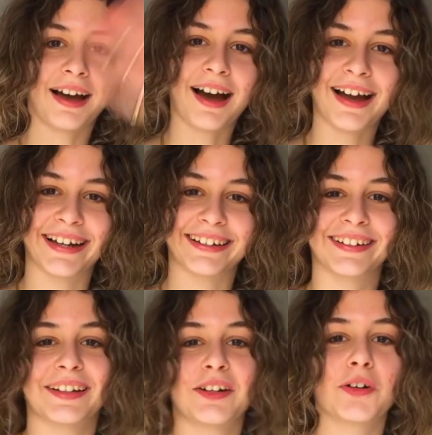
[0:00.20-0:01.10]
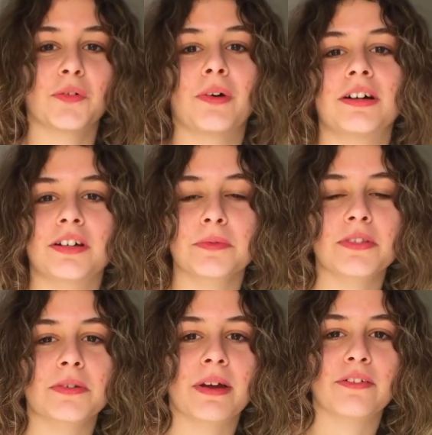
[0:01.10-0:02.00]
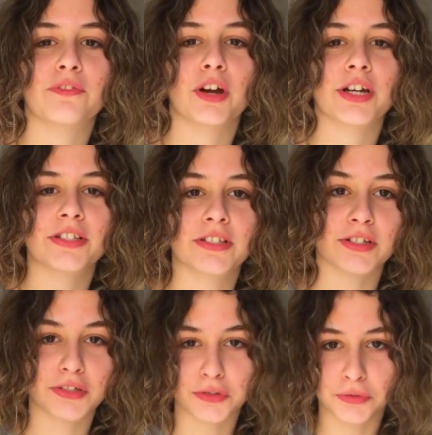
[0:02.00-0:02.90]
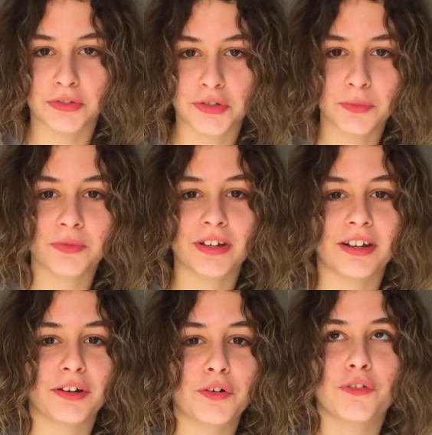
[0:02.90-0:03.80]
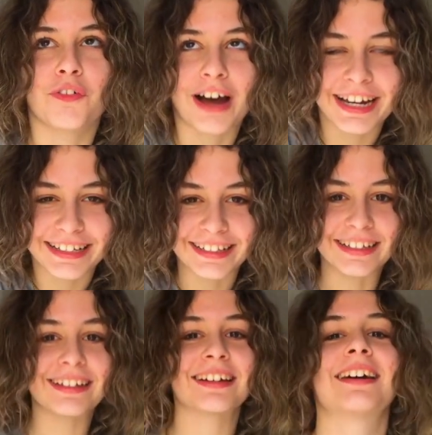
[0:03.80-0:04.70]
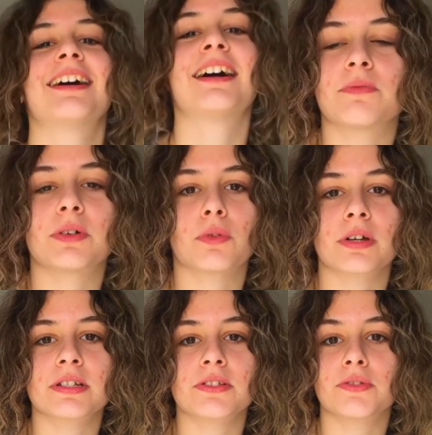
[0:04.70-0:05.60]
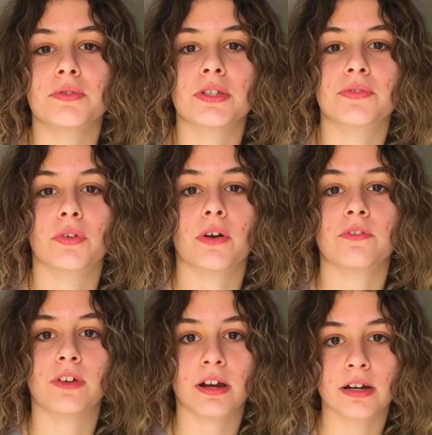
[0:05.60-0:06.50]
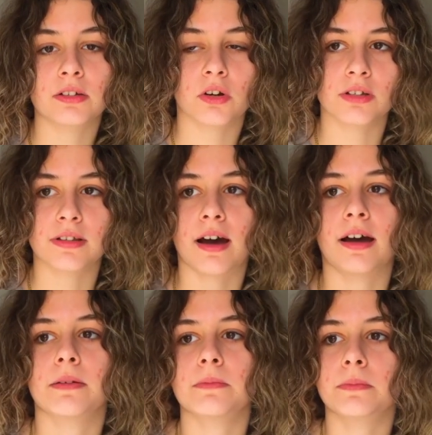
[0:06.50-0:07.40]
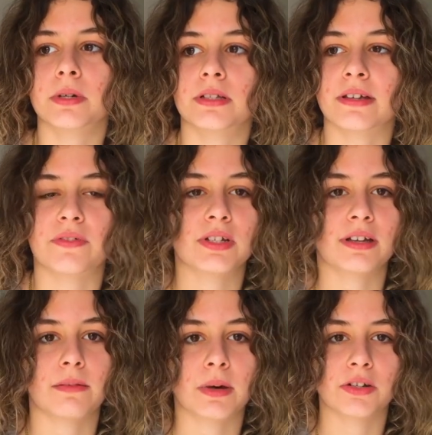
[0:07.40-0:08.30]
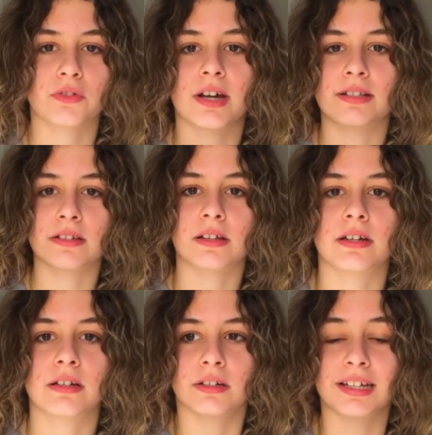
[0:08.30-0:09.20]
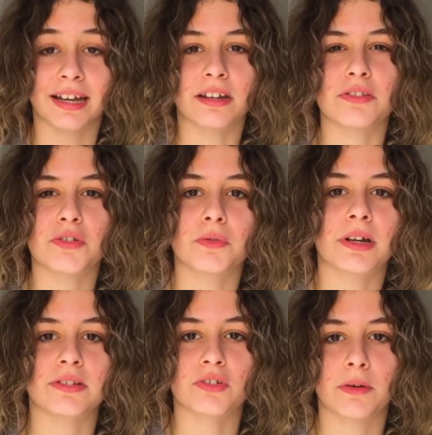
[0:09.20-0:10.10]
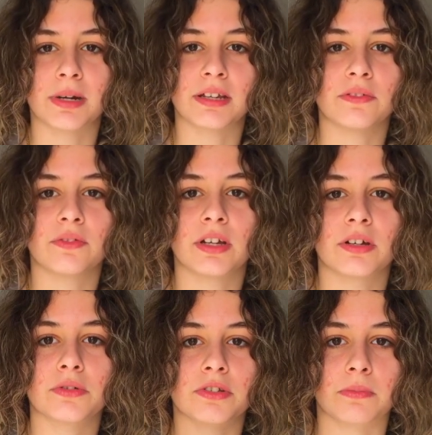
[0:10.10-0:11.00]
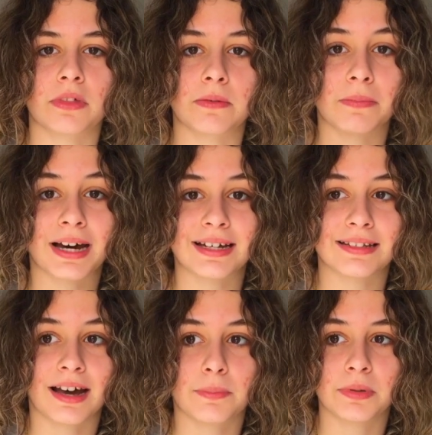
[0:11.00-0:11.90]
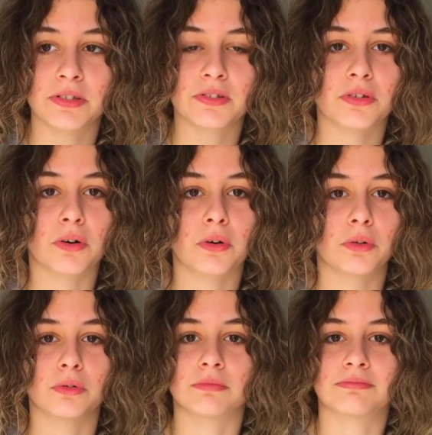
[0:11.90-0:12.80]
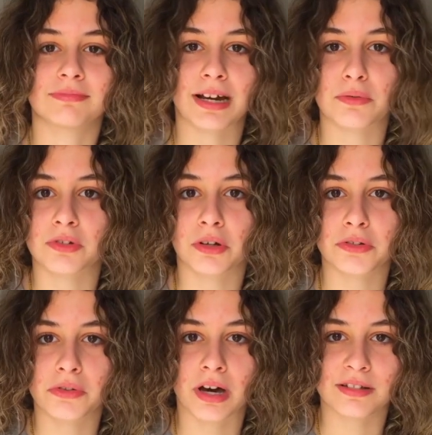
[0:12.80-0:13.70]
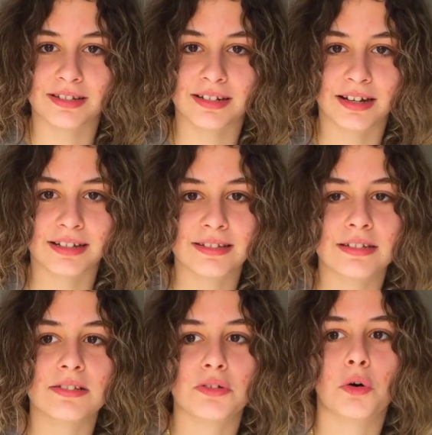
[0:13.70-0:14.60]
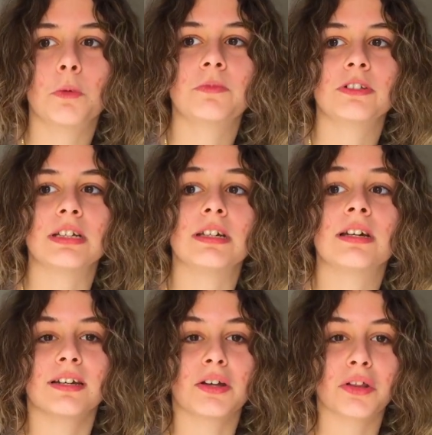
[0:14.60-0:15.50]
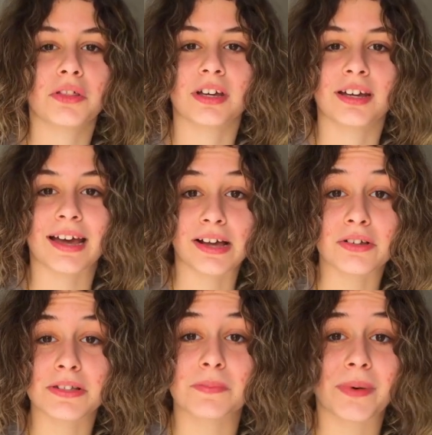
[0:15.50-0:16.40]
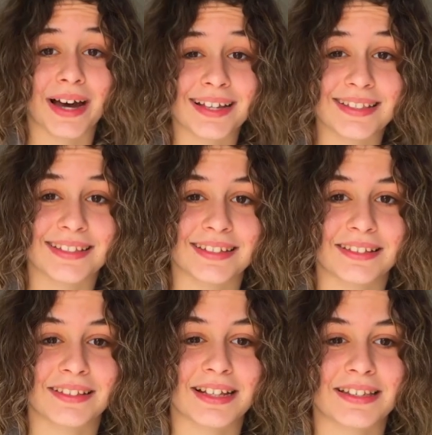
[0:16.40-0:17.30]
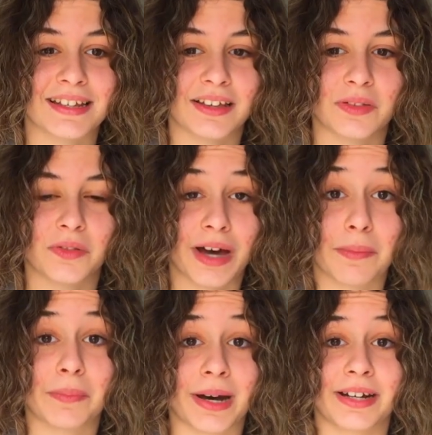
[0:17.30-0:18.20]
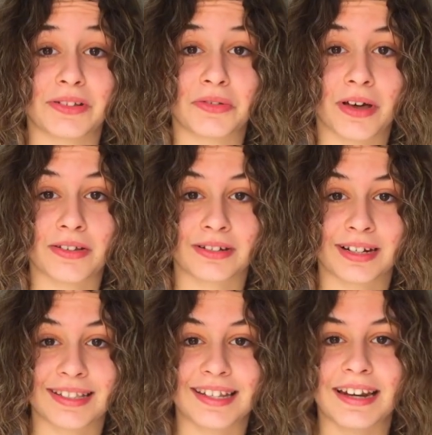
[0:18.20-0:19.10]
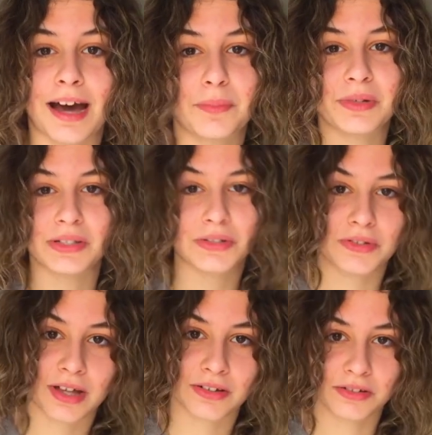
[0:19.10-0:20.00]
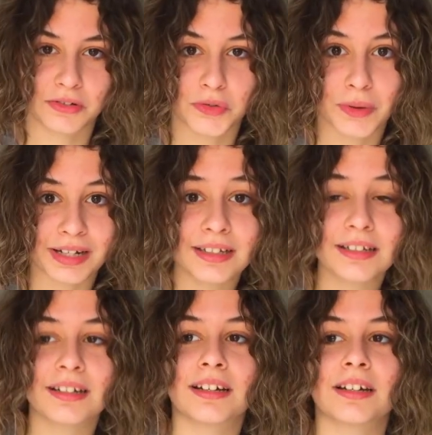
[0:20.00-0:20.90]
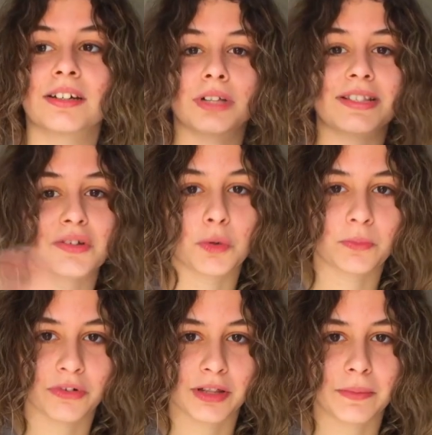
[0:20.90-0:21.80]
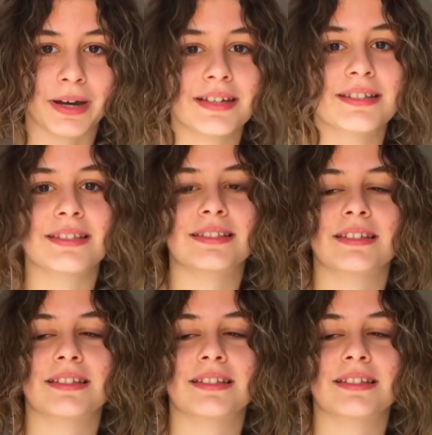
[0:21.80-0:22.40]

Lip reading: Hi, welcome to my first YouTube video, finally. I've been wanting to do this for a very long time, but every time I try to like get into it and start making videos, something bad happens. So that was all 2019, so hopefully nothing else bad that's like that bad as 2019 happens in 2020. Let's hope for the best.